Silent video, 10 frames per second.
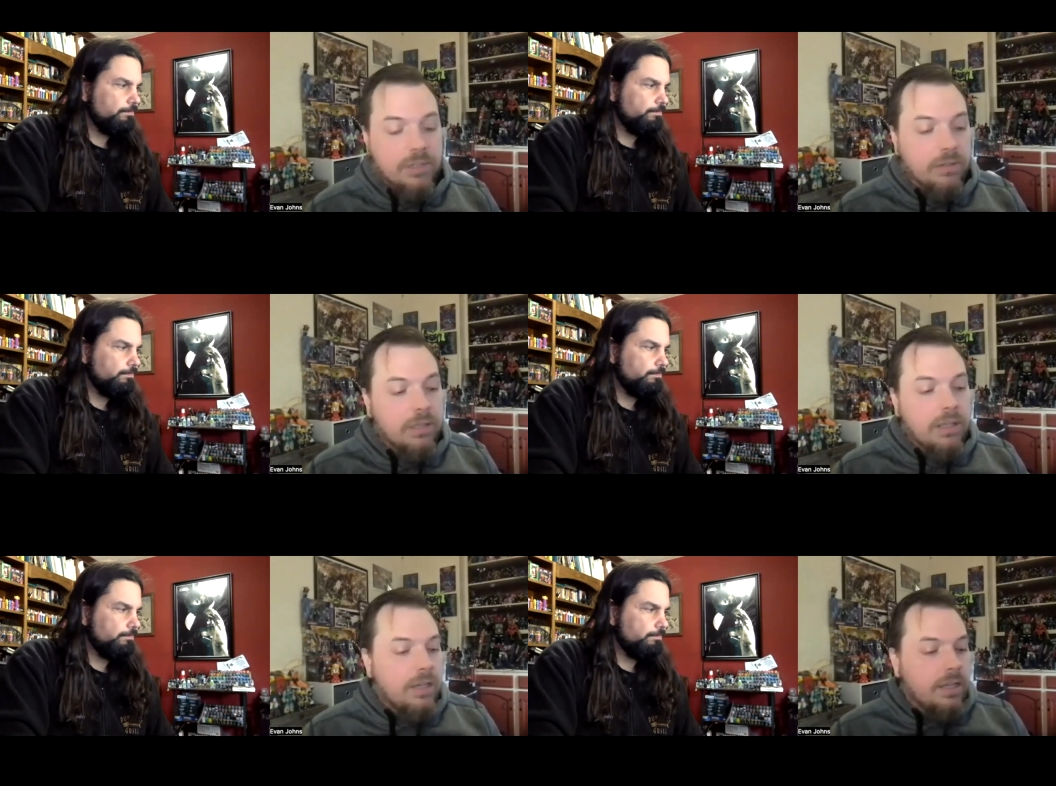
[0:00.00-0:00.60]
Speaker 1: So,
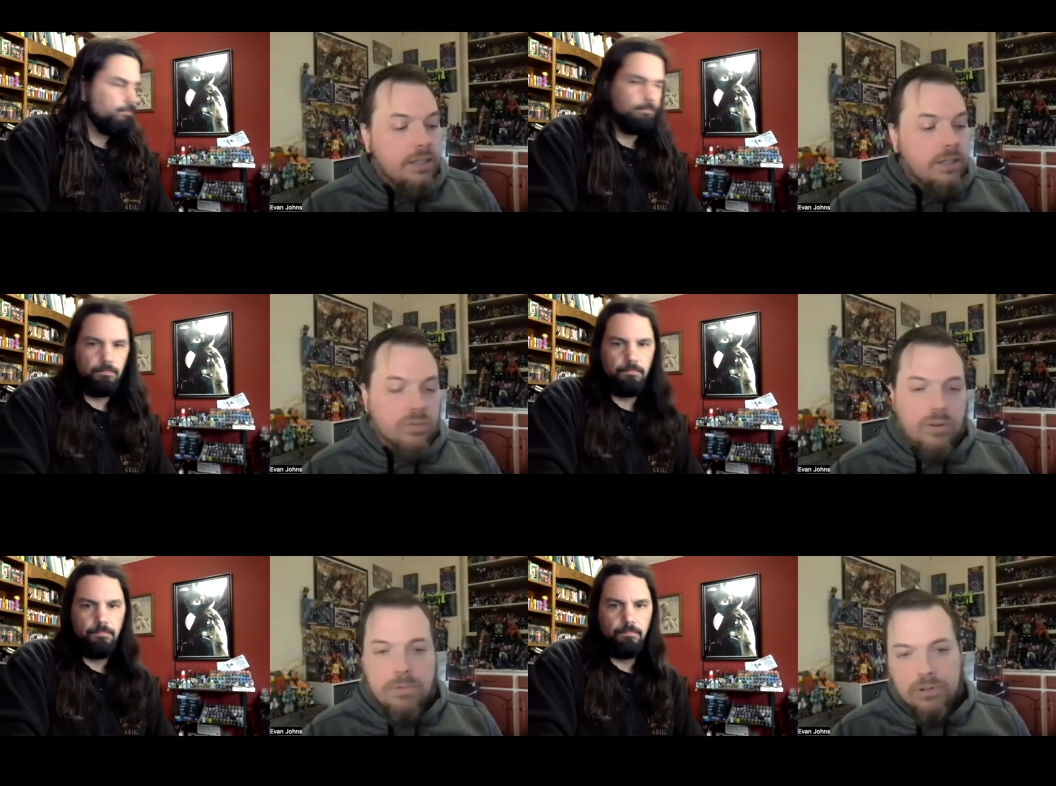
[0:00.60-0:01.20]

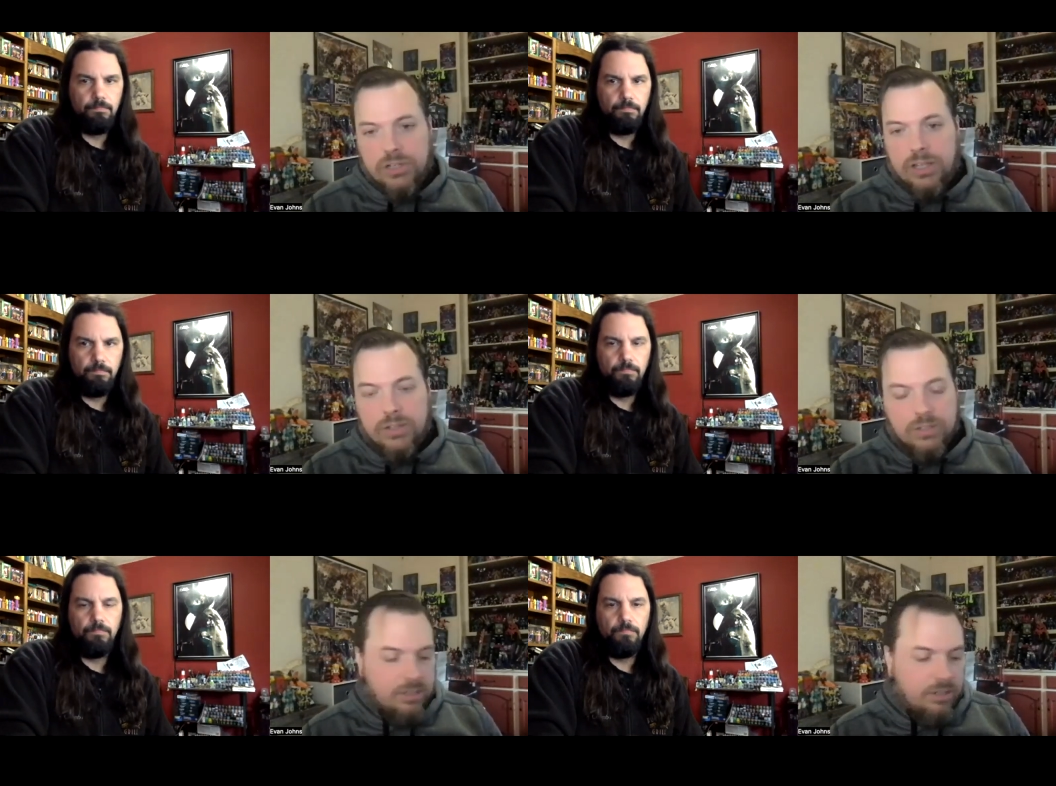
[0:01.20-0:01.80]
cerebral
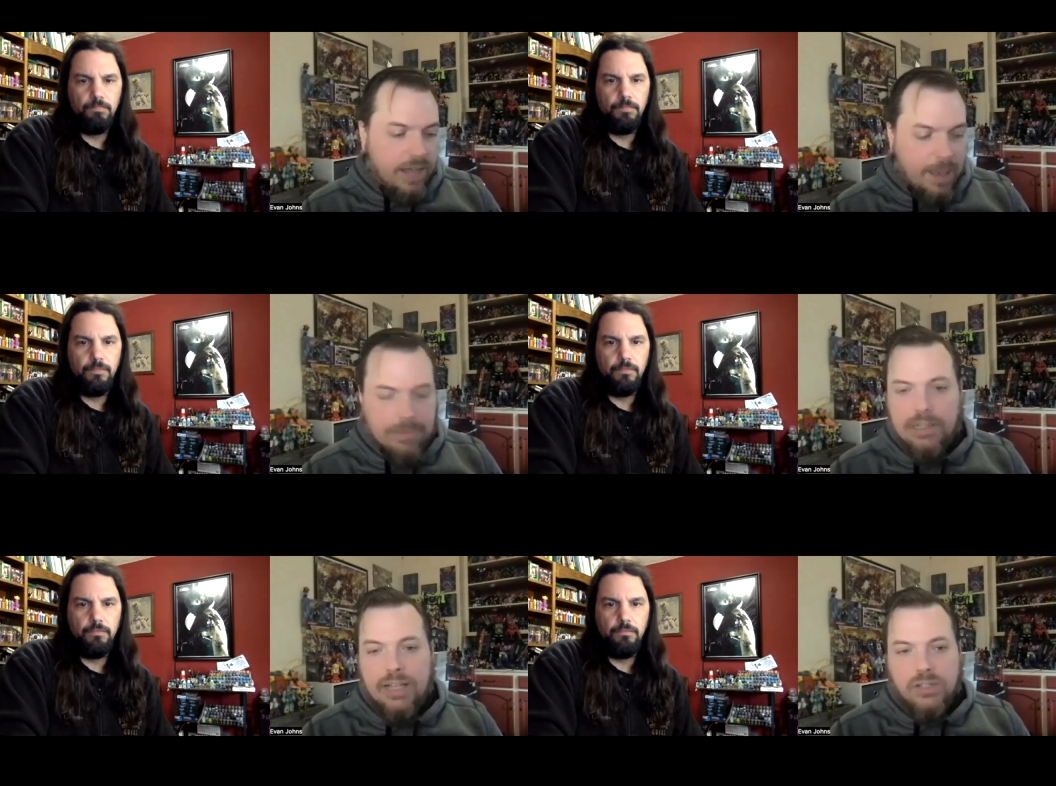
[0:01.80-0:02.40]
cells are
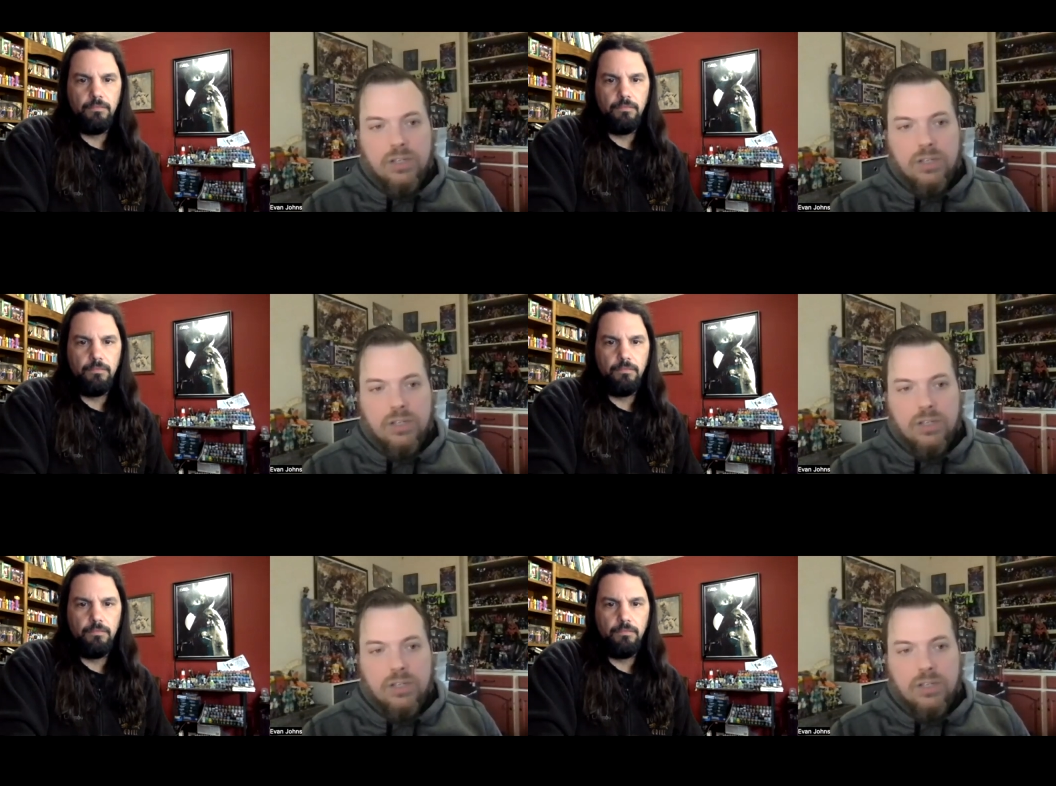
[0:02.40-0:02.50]
happen a lot.